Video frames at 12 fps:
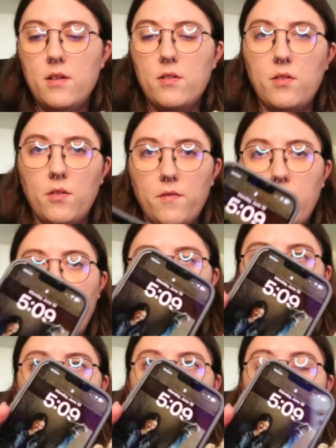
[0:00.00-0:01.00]
So
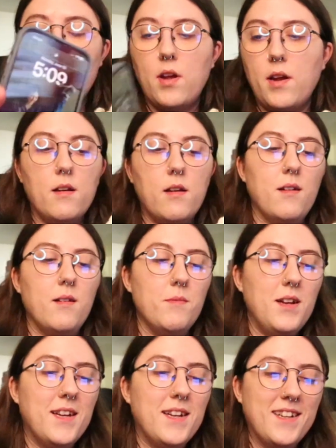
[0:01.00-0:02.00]
5:09.
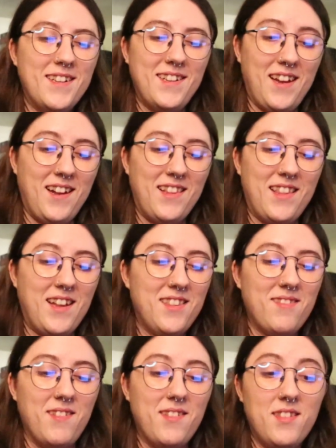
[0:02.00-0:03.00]
That
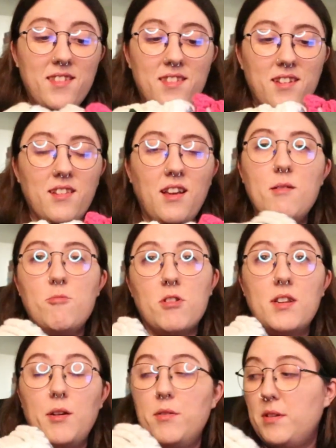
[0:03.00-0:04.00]
this is a lot more
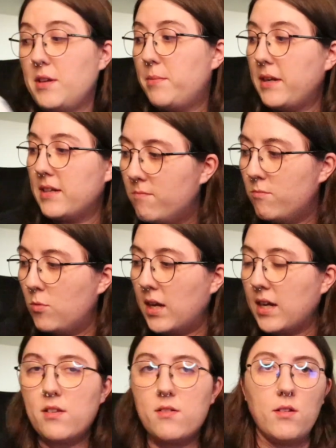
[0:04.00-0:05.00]
than I was expecting. Well, I
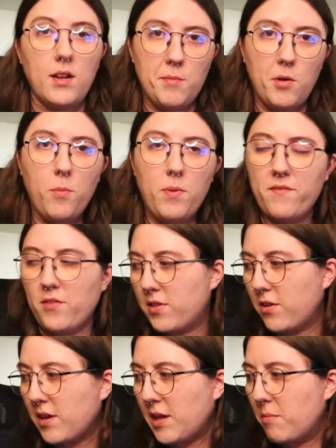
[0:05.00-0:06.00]
guess not. I'm hoping for
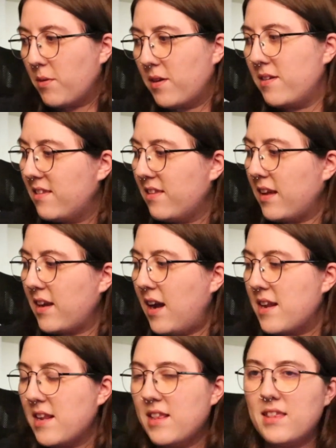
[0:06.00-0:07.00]
30, but like I
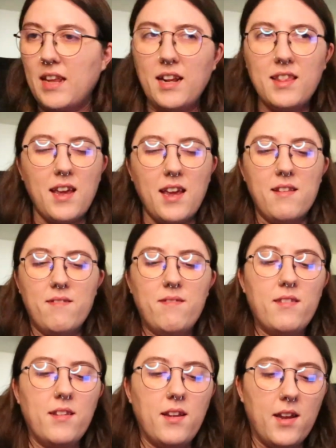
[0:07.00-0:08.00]
didn't think that
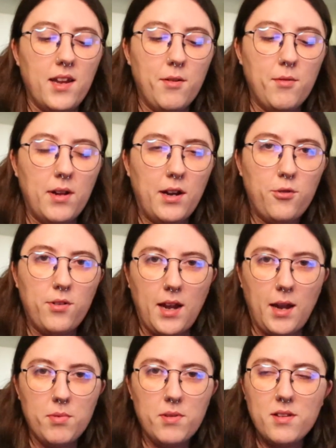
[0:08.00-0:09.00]
it would actually
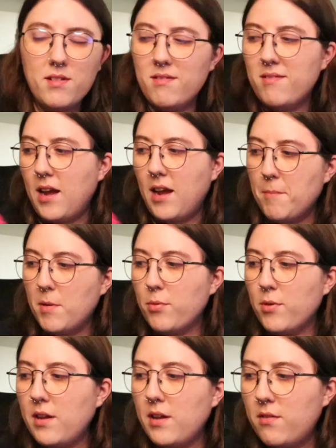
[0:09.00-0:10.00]
happen. I'm a
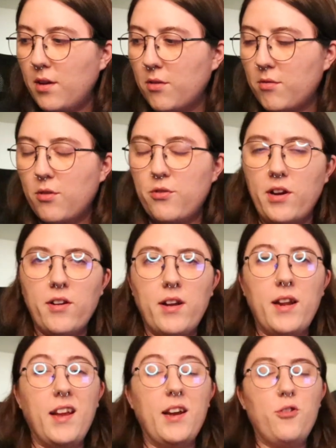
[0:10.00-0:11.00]
pretty slow crocheter and
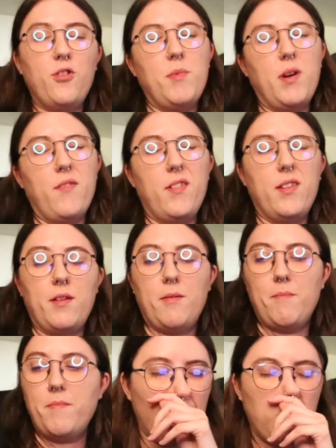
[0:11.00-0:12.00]
I actually am having
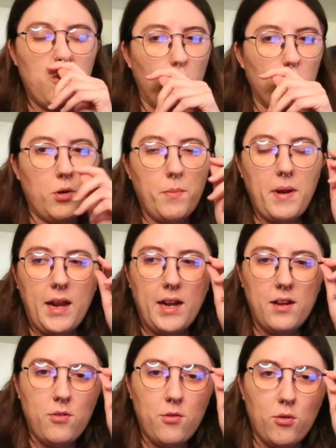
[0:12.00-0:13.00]
some shoulder
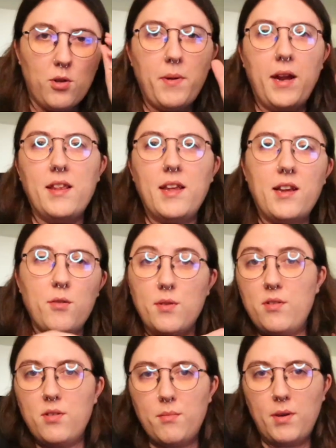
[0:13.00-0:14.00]
pain that goes
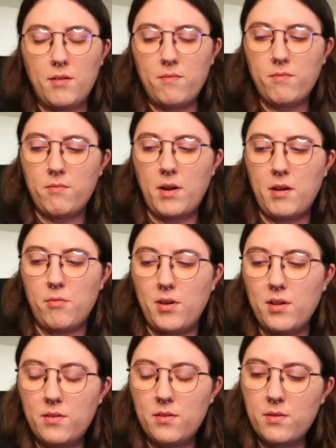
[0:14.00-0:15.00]
into my
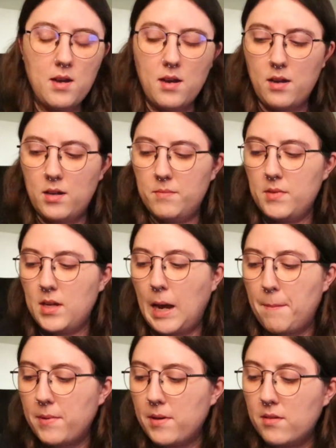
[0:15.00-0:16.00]
wrist. It
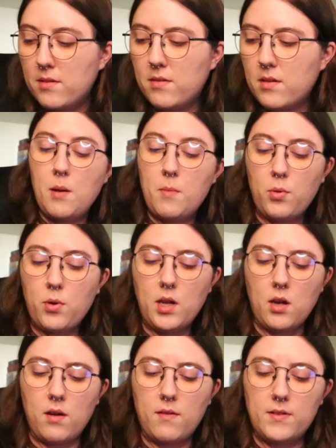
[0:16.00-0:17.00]
happens pretty
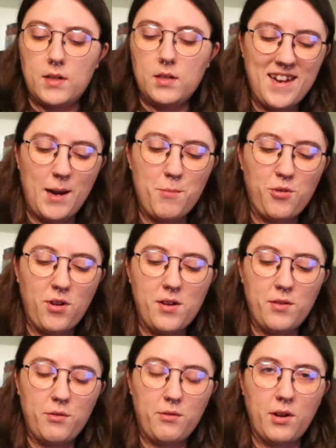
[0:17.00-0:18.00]
often. I'm trying to
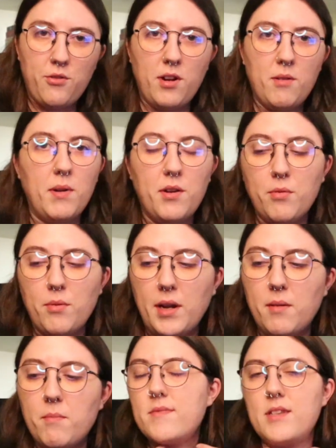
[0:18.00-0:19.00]
stretch in
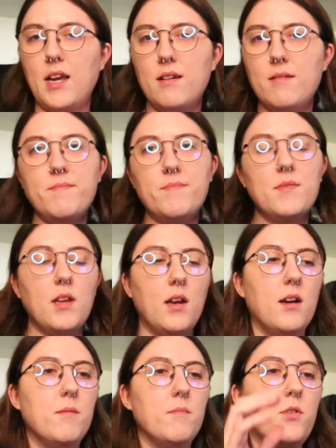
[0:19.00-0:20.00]
between. Yeah.
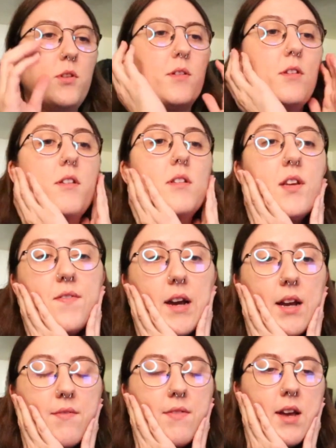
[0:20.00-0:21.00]
So it's currently
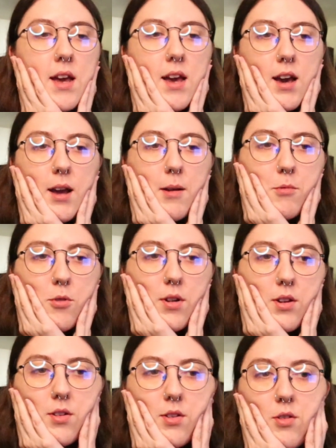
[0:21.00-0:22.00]
5. I'm
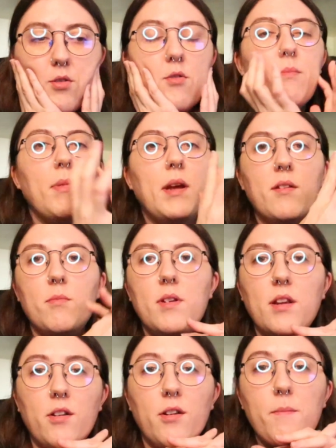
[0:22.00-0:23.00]
going to make some
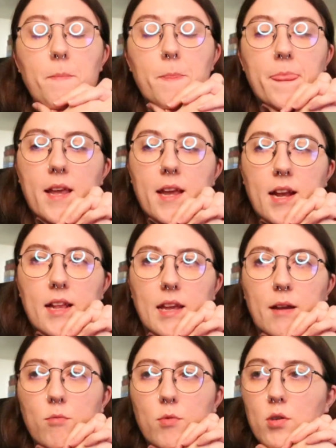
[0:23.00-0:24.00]
dinner and
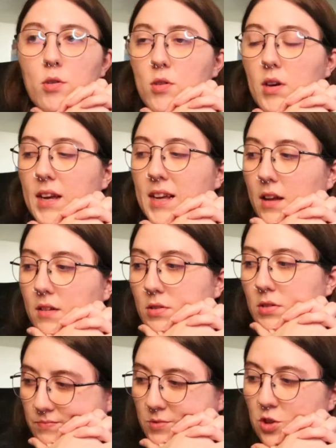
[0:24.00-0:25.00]
then we'll, I
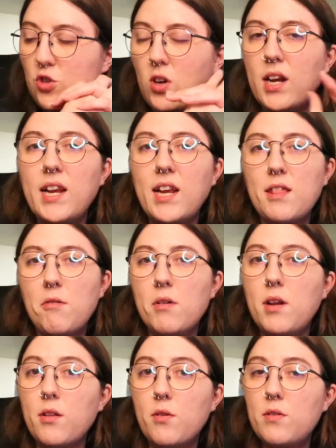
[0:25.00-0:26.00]
guess, try and get through
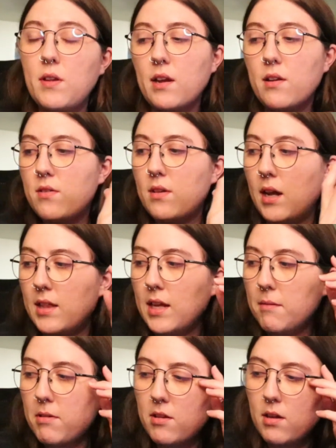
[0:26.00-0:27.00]
another 6. I
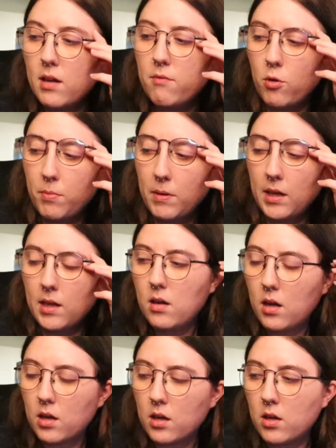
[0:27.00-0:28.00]
think that will be
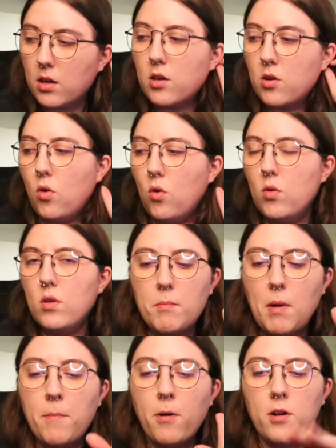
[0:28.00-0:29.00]
a good goal.
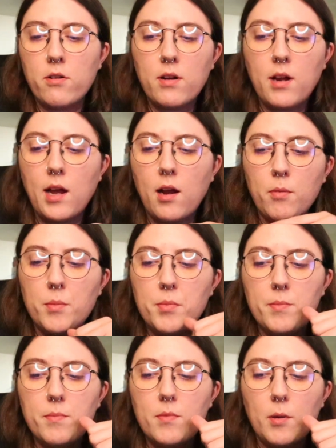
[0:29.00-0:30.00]
My partner and I
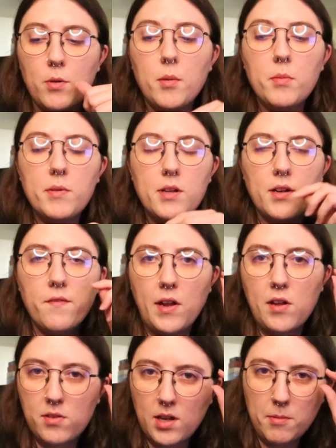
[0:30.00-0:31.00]
are probably going to
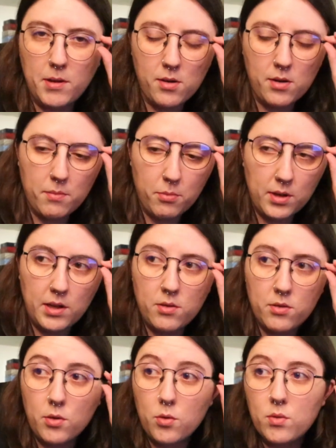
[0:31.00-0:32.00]
FaceTime here pretty
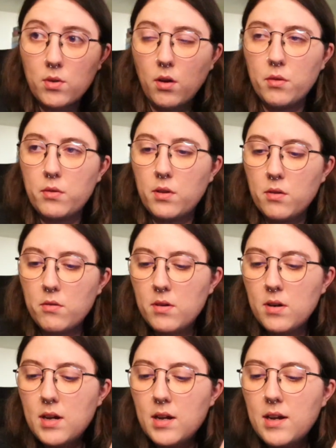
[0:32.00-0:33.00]
soon also.
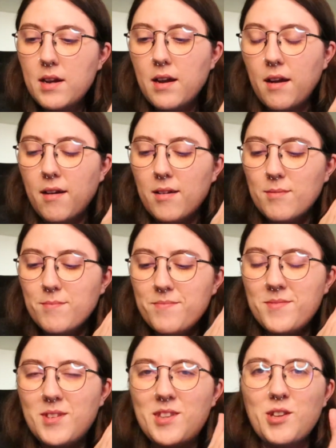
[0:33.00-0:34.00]

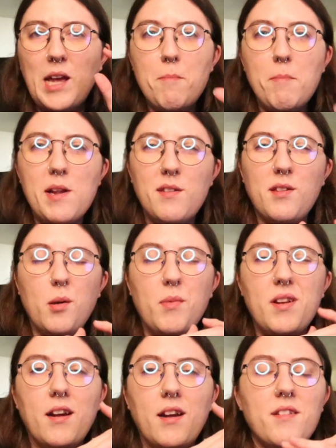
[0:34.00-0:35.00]
So that might slow me
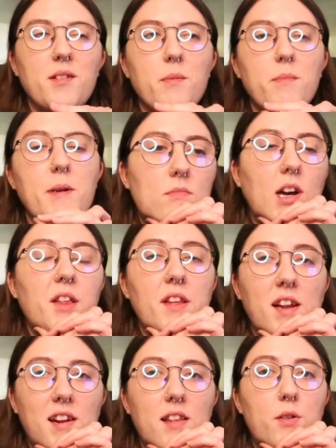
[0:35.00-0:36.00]
down a little bit. I think
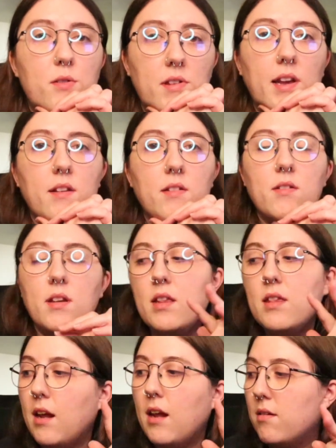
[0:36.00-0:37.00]
another 6,
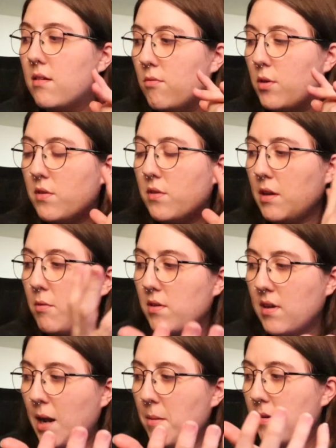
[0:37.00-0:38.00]
and then we'll see what
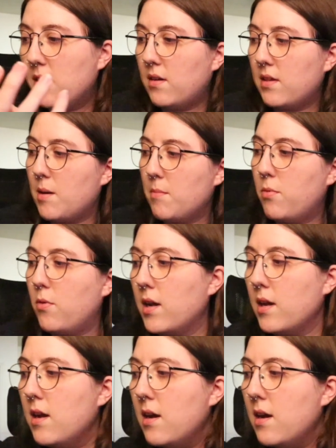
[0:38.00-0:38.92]
time it is at that point.